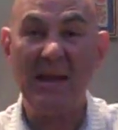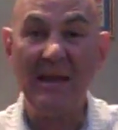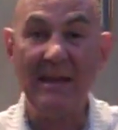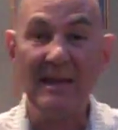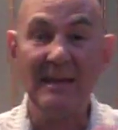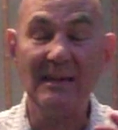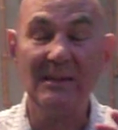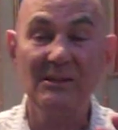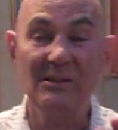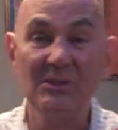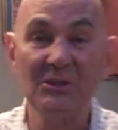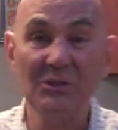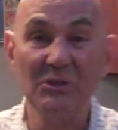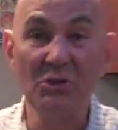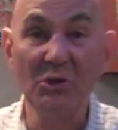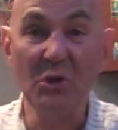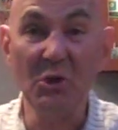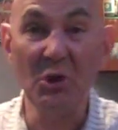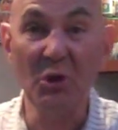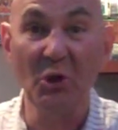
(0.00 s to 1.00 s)
His
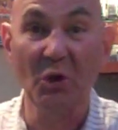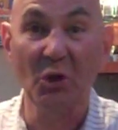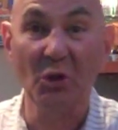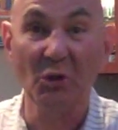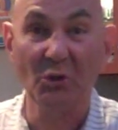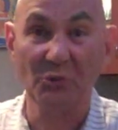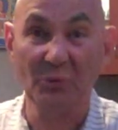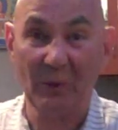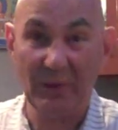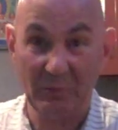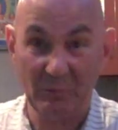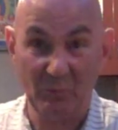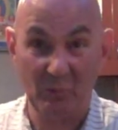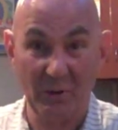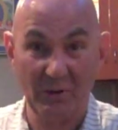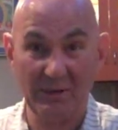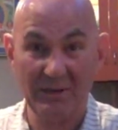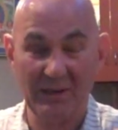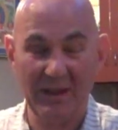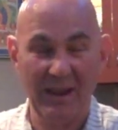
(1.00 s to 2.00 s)
children
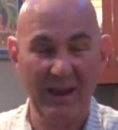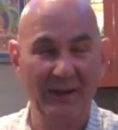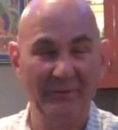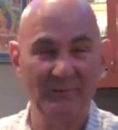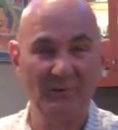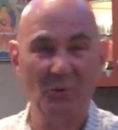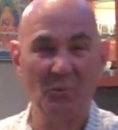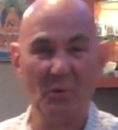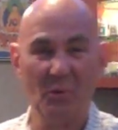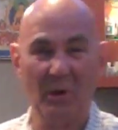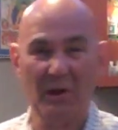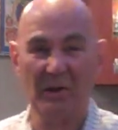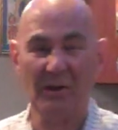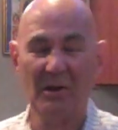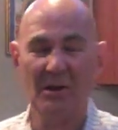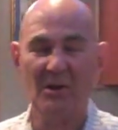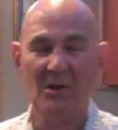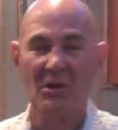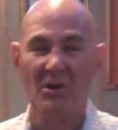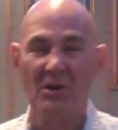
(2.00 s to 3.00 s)
wouldn't have to work.
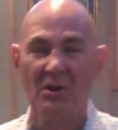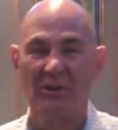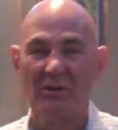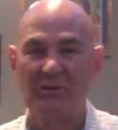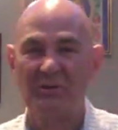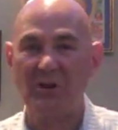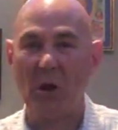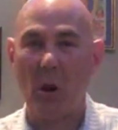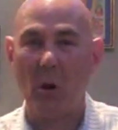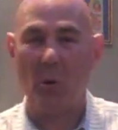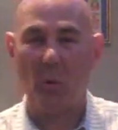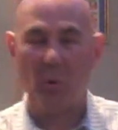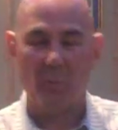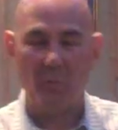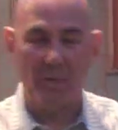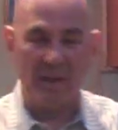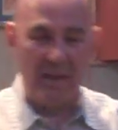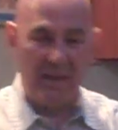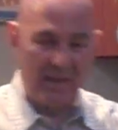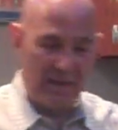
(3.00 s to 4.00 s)
So
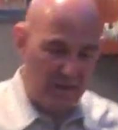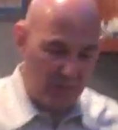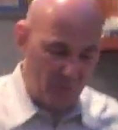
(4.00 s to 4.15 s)
he